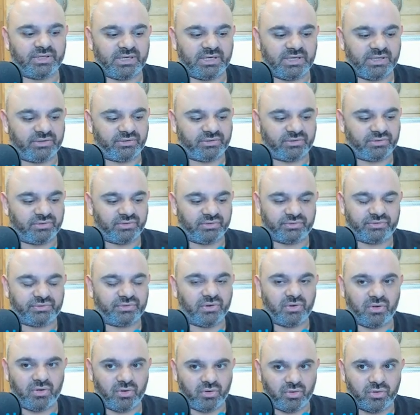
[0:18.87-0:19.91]
It's just
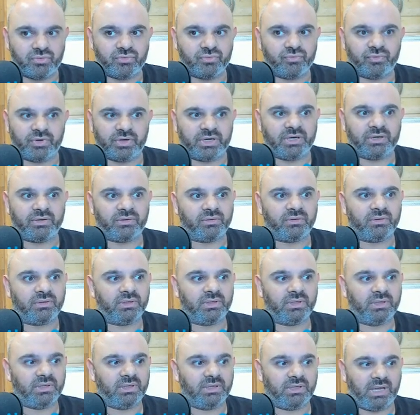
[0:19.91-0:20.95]
unreal
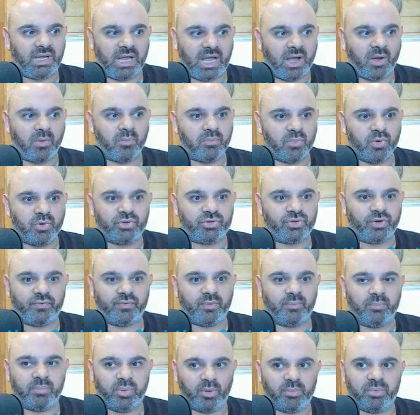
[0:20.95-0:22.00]
how much of
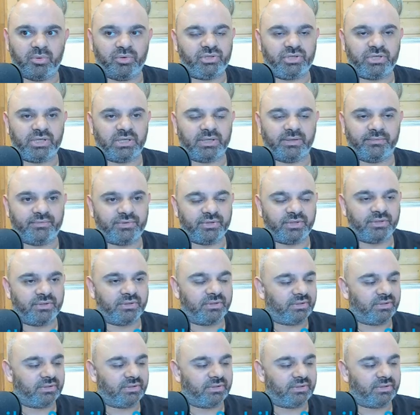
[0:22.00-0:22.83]
a bubble she lives in.